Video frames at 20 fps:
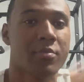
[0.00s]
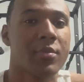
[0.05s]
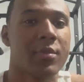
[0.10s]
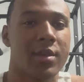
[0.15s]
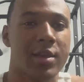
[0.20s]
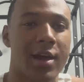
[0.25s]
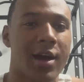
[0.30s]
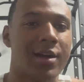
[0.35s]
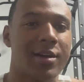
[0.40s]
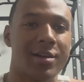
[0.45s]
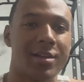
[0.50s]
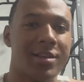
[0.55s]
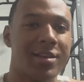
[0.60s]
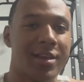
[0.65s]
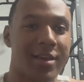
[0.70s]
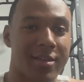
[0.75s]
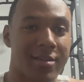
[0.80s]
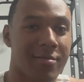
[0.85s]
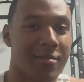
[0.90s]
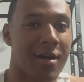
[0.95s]
y'all gonna
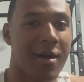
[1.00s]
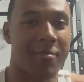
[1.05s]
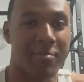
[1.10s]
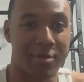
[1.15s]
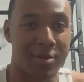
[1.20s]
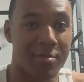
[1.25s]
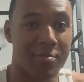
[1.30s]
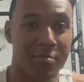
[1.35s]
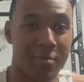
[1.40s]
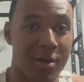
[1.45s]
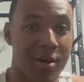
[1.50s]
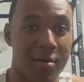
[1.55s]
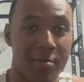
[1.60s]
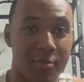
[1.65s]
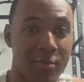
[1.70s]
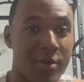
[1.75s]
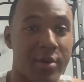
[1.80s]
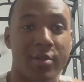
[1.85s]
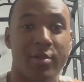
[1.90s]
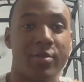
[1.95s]
take some um, some mum,
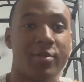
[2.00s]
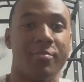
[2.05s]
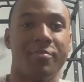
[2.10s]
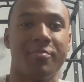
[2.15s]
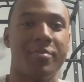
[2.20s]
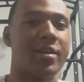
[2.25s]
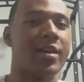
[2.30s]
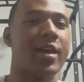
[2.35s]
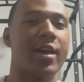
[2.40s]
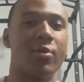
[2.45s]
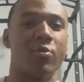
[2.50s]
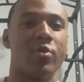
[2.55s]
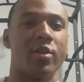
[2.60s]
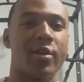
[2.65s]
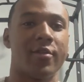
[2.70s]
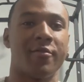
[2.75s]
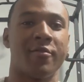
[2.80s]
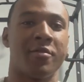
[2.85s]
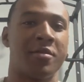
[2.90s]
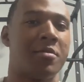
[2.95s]
but but hey,
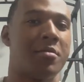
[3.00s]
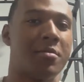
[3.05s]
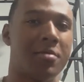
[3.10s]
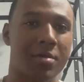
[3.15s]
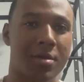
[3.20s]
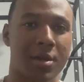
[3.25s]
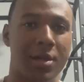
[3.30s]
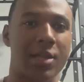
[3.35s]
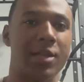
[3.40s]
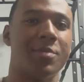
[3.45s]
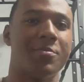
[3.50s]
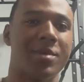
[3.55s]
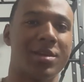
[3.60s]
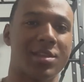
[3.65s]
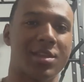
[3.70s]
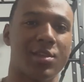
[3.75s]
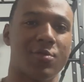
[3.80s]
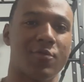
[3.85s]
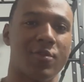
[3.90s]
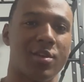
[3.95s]
whatever. Gonna make
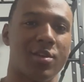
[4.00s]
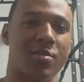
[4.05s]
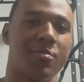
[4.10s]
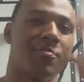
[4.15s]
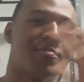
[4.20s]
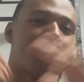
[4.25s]
this video.